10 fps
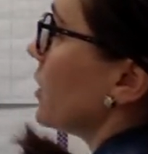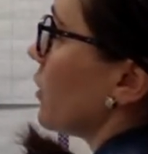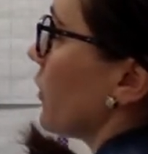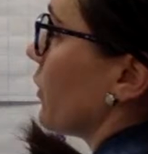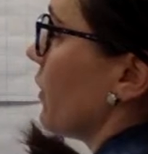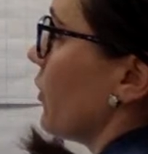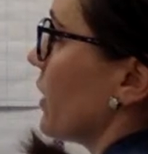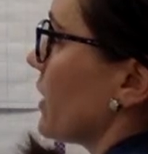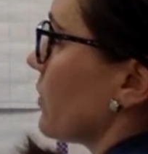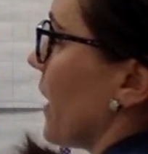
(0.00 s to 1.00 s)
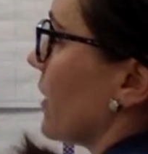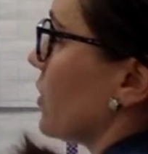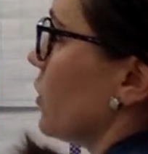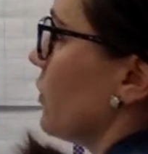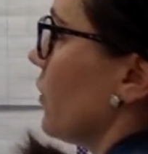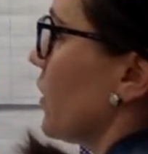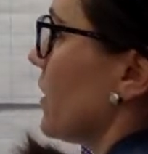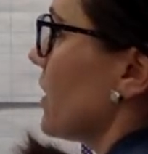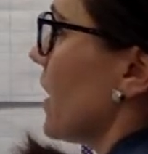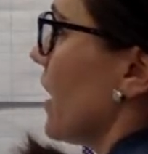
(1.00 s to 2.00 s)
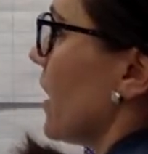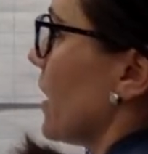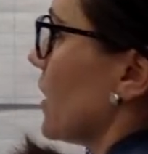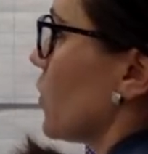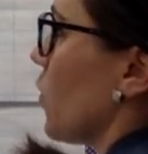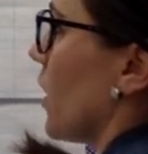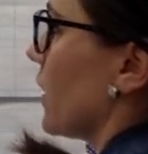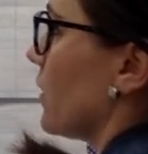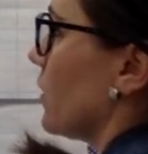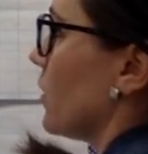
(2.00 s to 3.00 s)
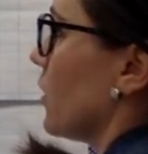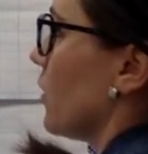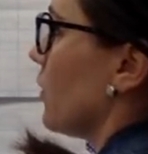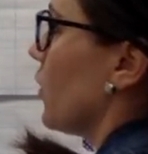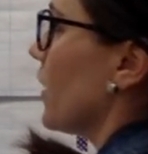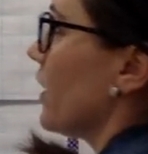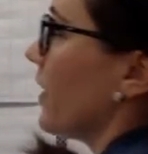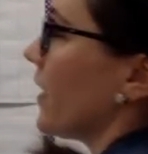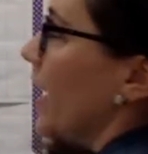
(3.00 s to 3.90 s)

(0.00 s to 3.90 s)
So 3/4 minus 2/4 is 1/4,